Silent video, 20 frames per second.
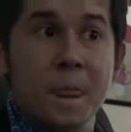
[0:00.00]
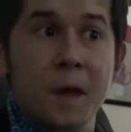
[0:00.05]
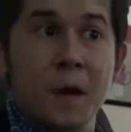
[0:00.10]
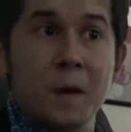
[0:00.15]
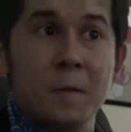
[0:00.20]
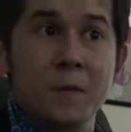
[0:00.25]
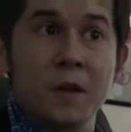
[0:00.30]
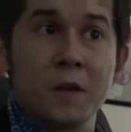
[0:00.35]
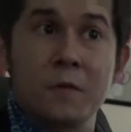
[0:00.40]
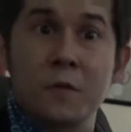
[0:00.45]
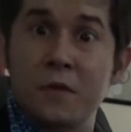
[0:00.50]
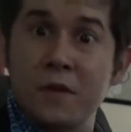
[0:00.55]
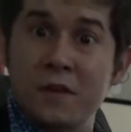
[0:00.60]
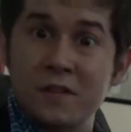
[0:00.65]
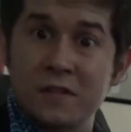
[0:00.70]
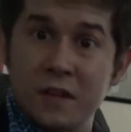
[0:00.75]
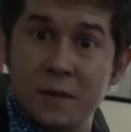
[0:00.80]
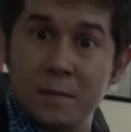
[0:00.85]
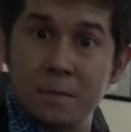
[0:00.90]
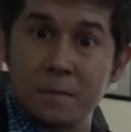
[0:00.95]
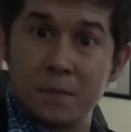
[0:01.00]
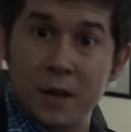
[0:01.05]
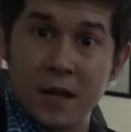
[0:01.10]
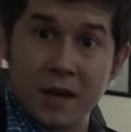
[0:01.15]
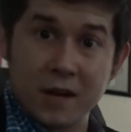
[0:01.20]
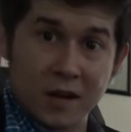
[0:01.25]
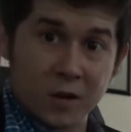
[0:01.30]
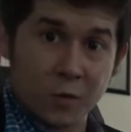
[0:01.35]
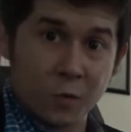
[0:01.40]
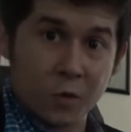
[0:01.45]
the other things I'm
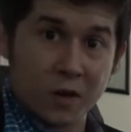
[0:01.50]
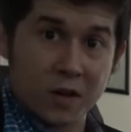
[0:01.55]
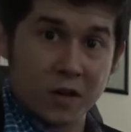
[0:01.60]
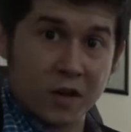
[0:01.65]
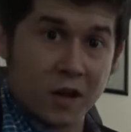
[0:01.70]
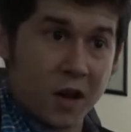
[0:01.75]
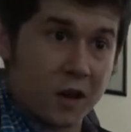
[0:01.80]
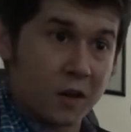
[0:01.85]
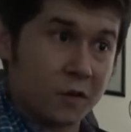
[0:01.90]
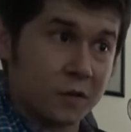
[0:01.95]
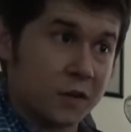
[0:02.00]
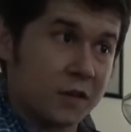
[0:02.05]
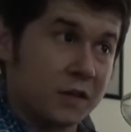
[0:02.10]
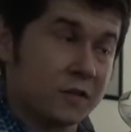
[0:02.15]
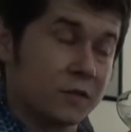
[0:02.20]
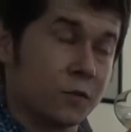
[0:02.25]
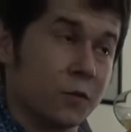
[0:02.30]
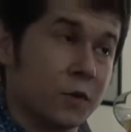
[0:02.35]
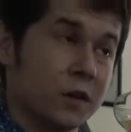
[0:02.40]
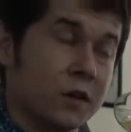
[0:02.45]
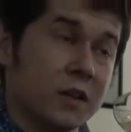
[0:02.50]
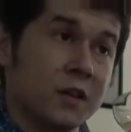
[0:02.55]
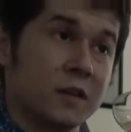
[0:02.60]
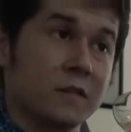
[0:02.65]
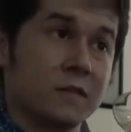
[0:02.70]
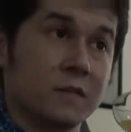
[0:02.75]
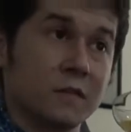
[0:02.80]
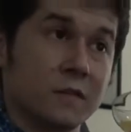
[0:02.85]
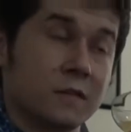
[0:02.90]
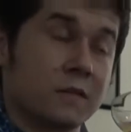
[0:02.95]
planning on working on are these
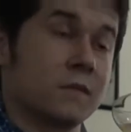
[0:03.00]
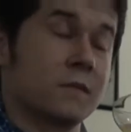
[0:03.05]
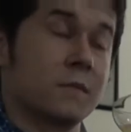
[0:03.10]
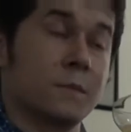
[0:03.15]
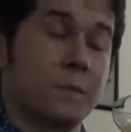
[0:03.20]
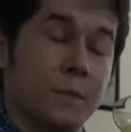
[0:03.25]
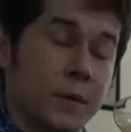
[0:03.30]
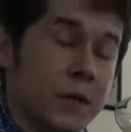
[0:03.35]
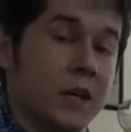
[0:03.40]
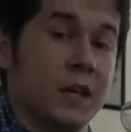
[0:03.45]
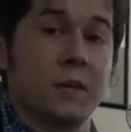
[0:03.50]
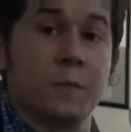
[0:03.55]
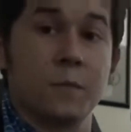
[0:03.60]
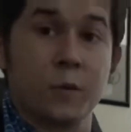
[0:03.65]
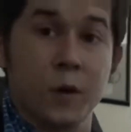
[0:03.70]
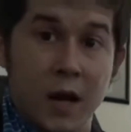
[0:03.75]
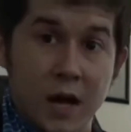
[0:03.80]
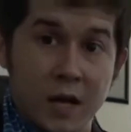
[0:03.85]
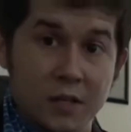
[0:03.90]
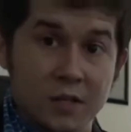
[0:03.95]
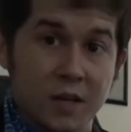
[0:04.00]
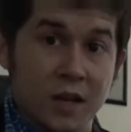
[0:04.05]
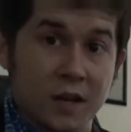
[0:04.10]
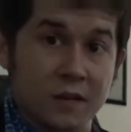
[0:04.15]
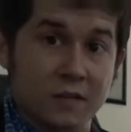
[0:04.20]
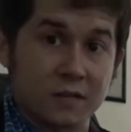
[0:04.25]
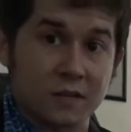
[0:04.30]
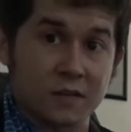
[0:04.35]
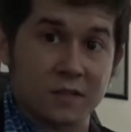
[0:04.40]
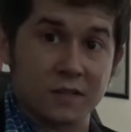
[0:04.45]
really big
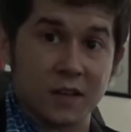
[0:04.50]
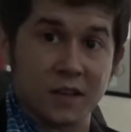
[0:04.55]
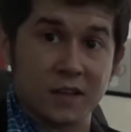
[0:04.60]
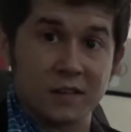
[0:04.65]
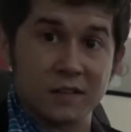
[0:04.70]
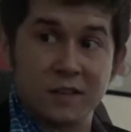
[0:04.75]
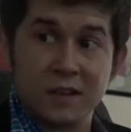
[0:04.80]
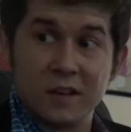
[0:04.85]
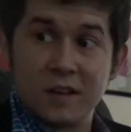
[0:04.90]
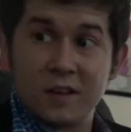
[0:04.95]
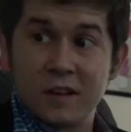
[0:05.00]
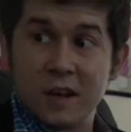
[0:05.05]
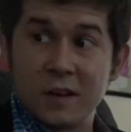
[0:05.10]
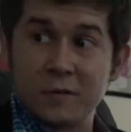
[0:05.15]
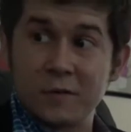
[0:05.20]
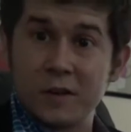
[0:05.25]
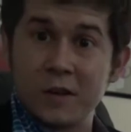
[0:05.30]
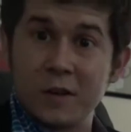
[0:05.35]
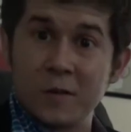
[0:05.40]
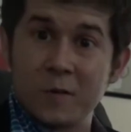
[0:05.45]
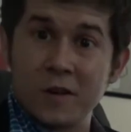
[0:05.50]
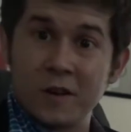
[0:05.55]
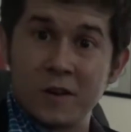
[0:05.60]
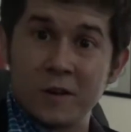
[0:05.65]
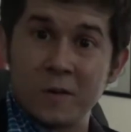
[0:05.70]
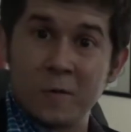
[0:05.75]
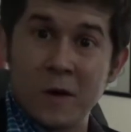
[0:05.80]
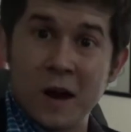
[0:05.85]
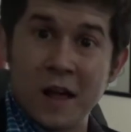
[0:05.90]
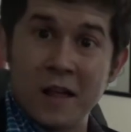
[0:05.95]
projects, because I really want
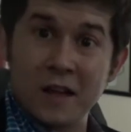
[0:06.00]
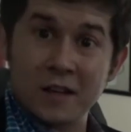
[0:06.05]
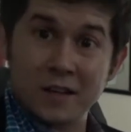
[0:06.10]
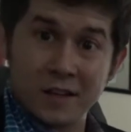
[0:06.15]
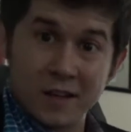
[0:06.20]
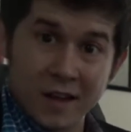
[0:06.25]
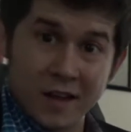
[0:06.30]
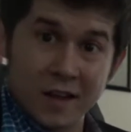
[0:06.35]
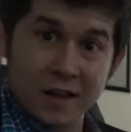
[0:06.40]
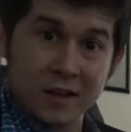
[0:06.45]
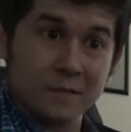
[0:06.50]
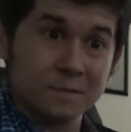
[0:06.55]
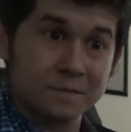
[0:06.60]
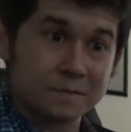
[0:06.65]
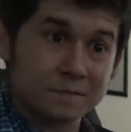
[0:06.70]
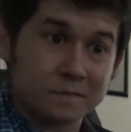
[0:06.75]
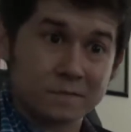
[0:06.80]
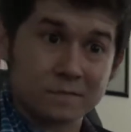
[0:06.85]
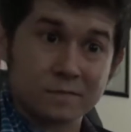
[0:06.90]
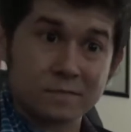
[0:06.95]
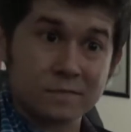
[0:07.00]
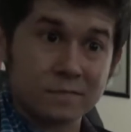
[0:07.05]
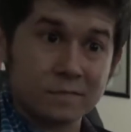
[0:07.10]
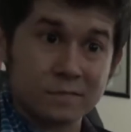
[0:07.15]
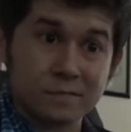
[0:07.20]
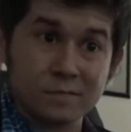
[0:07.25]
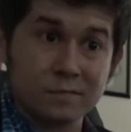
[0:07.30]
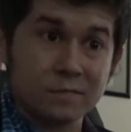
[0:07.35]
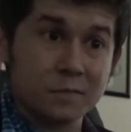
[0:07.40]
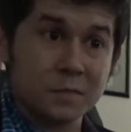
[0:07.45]
to, while I can,
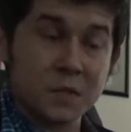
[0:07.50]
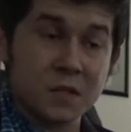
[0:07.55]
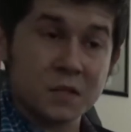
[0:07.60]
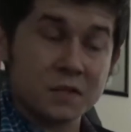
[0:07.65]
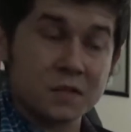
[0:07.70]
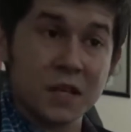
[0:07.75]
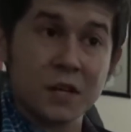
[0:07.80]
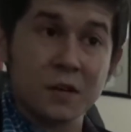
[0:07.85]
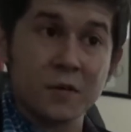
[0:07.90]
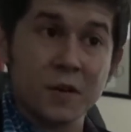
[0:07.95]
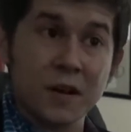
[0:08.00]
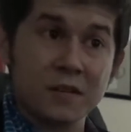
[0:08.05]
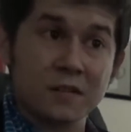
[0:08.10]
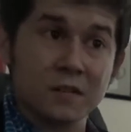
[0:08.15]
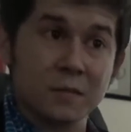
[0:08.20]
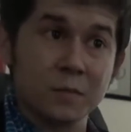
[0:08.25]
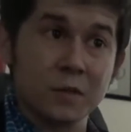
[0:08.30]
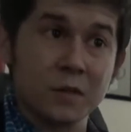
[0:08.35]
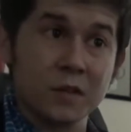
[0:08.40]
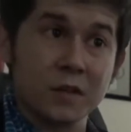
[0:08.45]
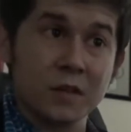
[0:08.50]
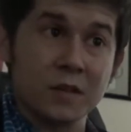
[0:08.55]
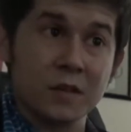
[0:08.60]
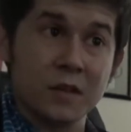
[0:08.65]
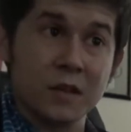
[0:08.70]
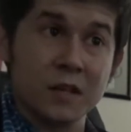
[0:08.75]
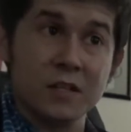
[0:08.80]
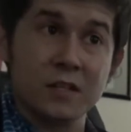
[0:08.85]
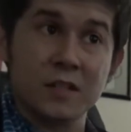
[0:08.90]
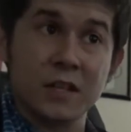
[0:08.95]
just generate some really
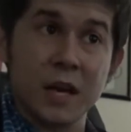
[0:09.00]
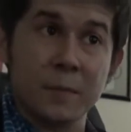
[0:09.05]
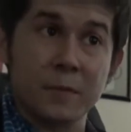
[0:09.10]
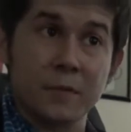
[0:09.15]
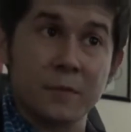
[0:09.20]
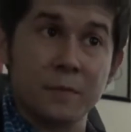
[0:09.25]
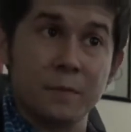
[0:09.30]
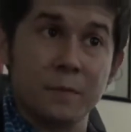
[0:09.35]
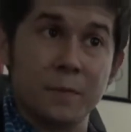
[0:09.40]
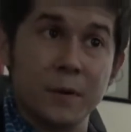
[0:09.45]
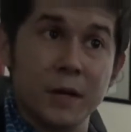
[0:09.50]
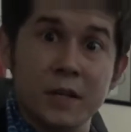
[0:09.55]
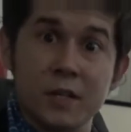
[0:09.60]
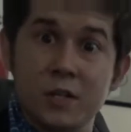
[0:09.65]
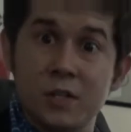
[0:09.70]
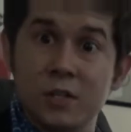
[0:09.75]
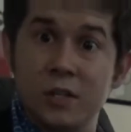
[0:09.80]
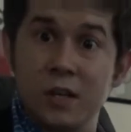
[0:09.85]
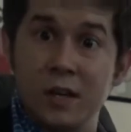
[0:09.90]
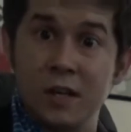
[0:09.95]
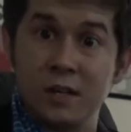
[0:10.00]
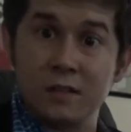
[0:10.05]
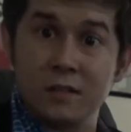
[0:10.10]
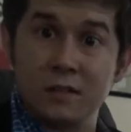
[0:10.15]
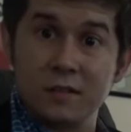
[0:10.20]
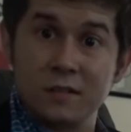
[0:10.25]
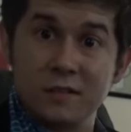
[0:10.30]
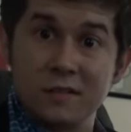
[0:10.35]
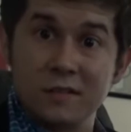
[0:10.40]
in-depth big shit.